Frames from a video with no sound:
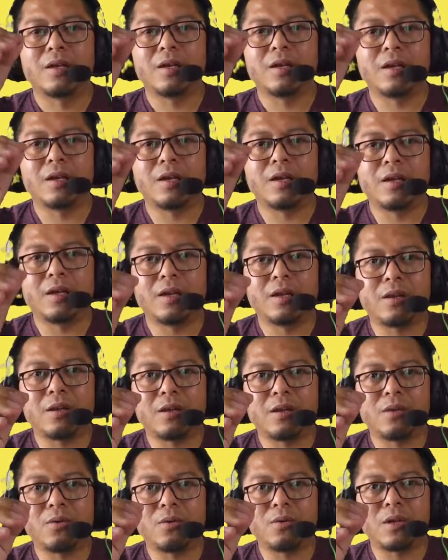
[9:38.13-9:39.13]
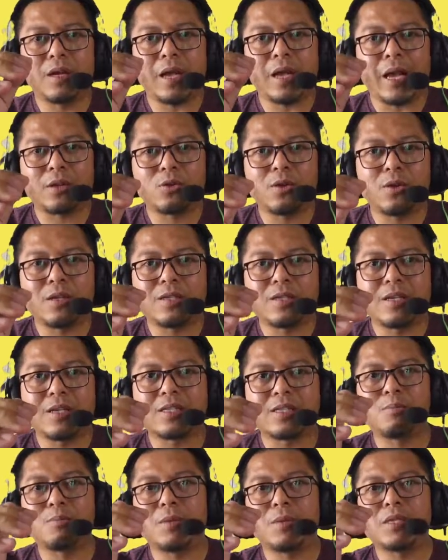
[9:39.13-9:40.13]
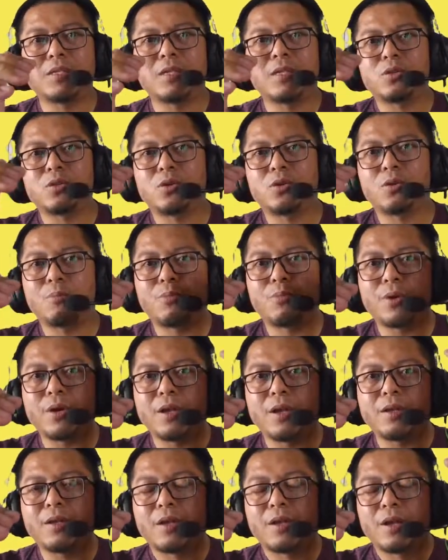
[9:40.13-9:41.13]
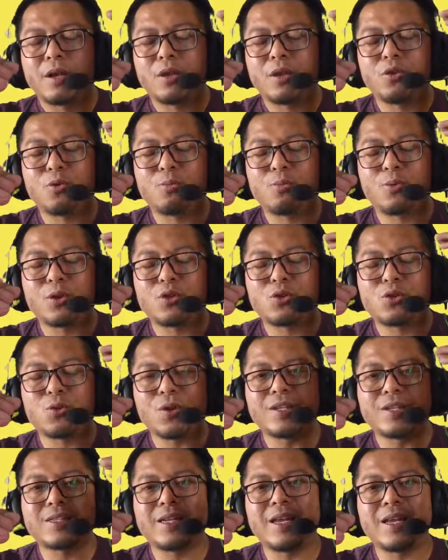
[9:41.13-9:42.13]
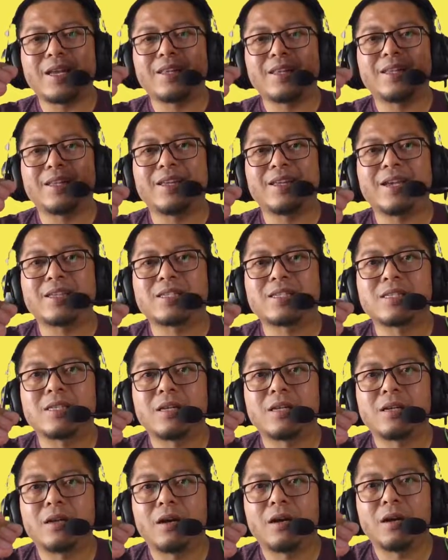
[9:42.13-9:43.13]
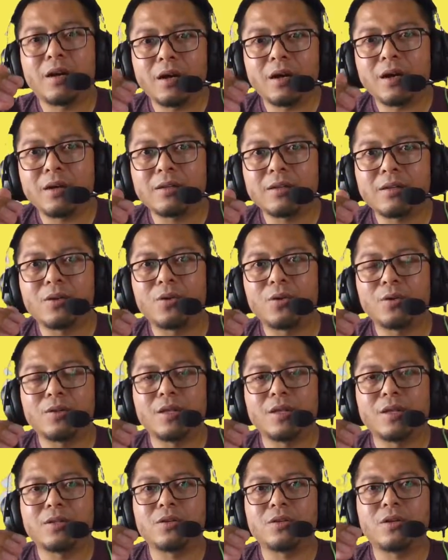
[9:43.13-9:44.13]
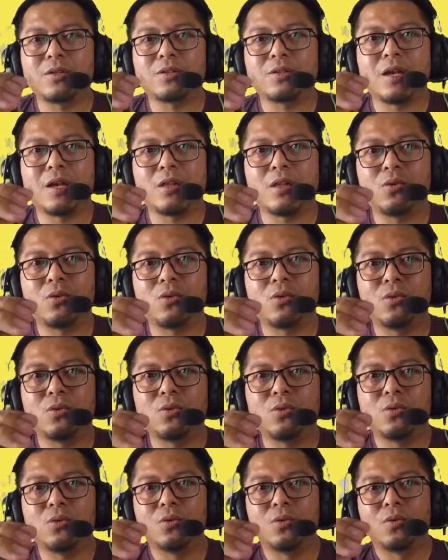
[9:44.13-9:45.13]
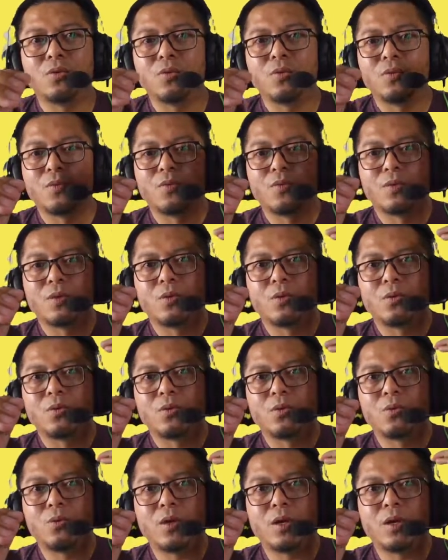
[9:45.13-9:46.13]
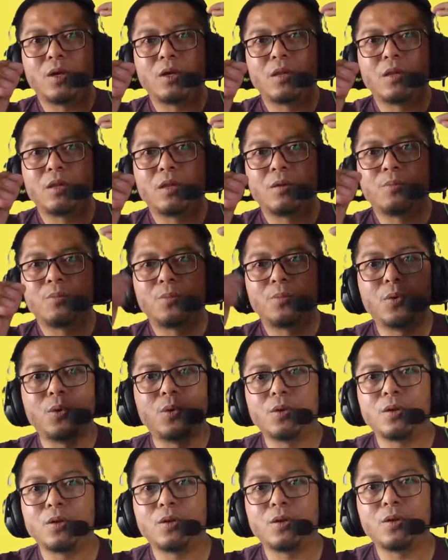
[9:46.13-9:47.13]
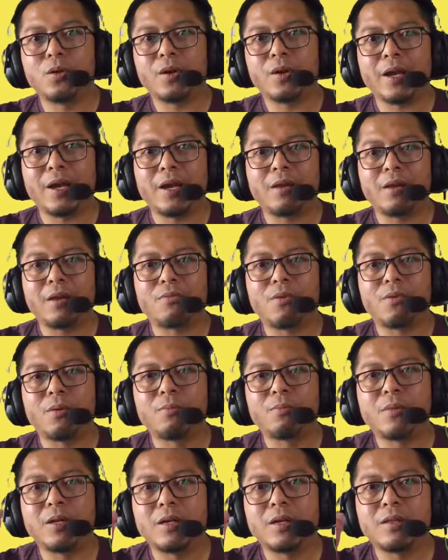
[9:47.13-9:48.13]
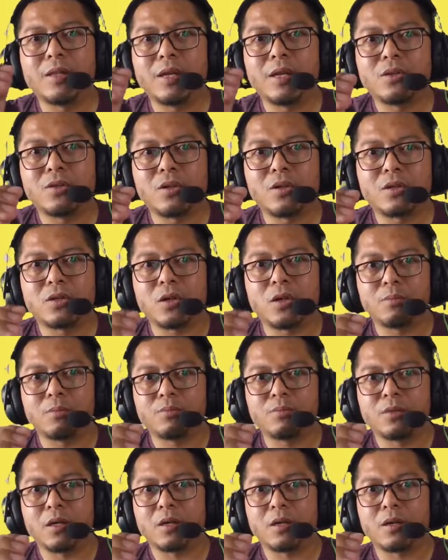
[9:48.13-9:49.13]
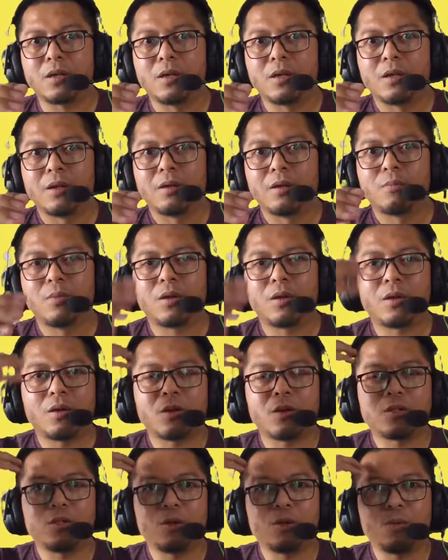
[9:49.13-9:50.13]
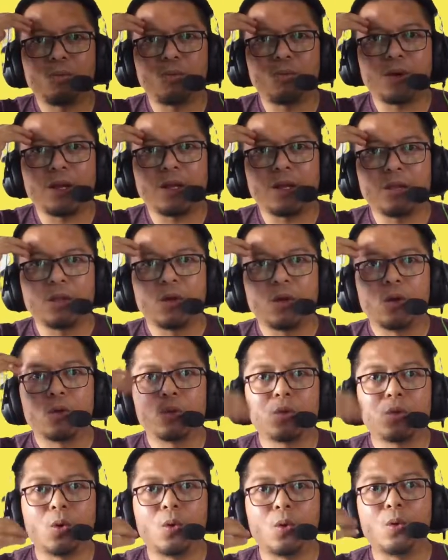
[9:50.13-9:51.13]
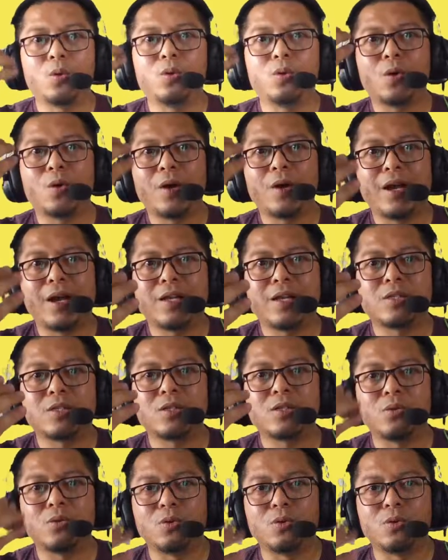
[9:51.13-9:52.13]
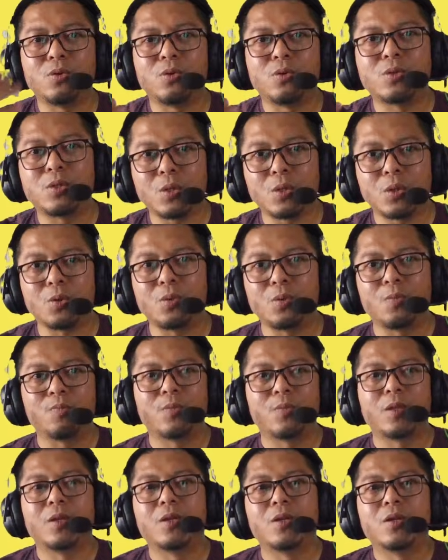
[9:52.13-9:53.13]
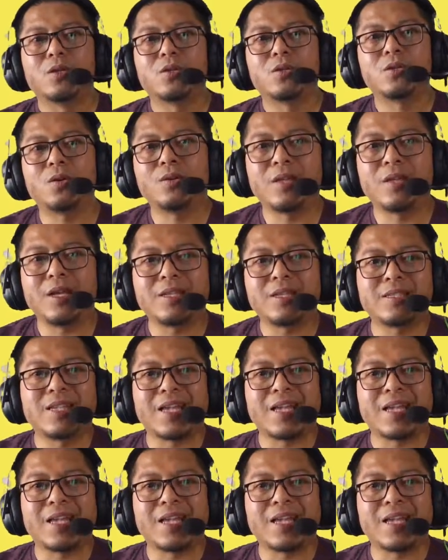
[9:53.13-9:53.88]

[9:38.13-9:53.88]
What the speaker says: it actually sends message to your brain, and your brain translates it as hot or dangerous, and you will pull your hand from the dangerous object because your brain told your hands to do so. So that's